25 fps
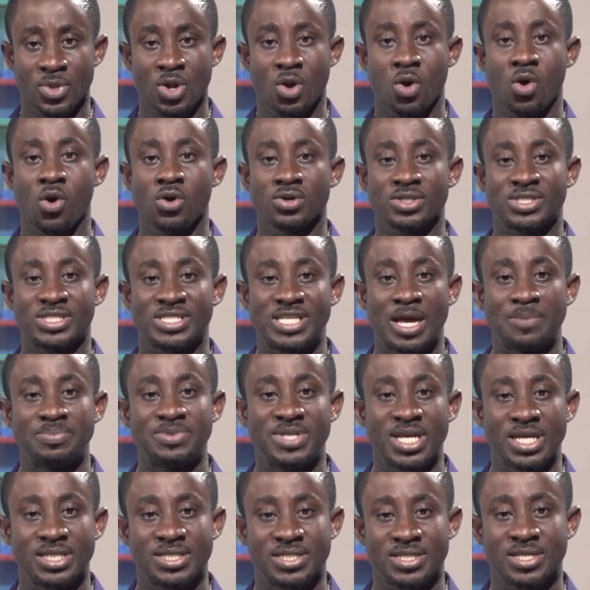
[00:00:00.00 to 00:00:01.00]
or
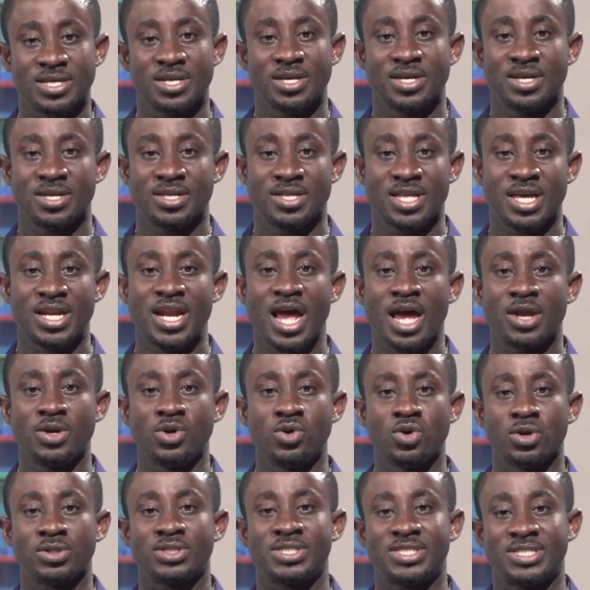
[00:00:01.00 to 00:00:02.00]
subjects that are
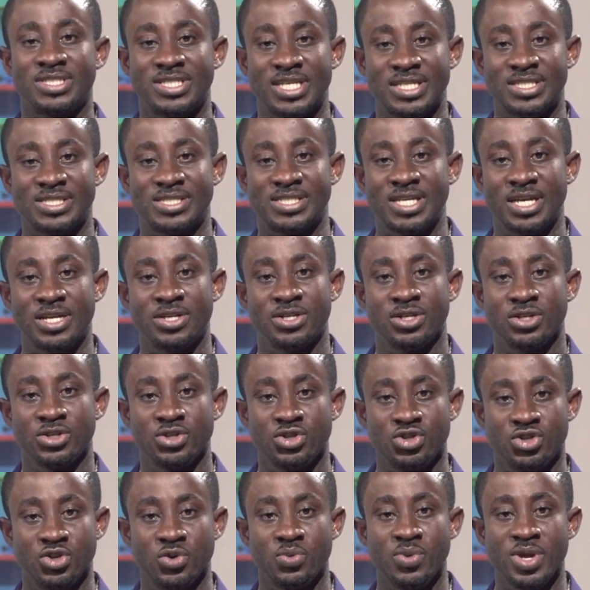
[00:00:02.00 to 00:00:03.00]
not tested
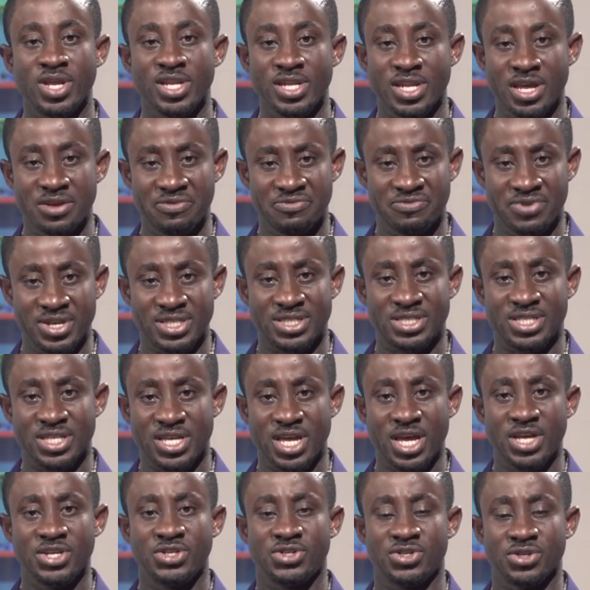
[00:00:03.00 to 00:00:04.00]
during the
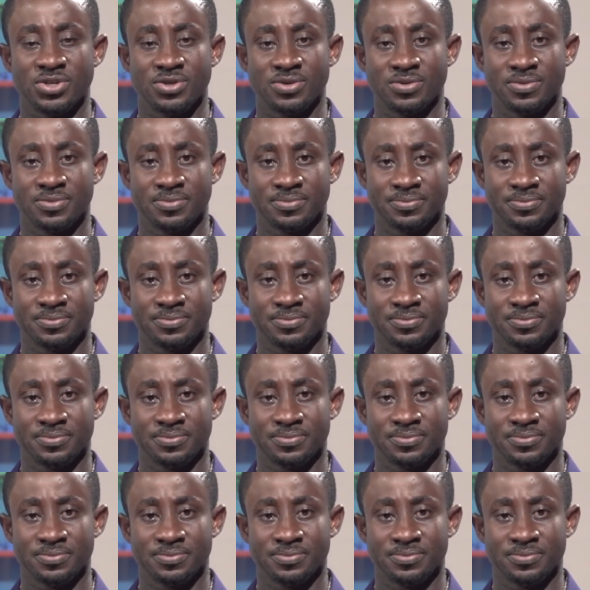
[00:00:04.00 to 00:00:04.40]
investigation.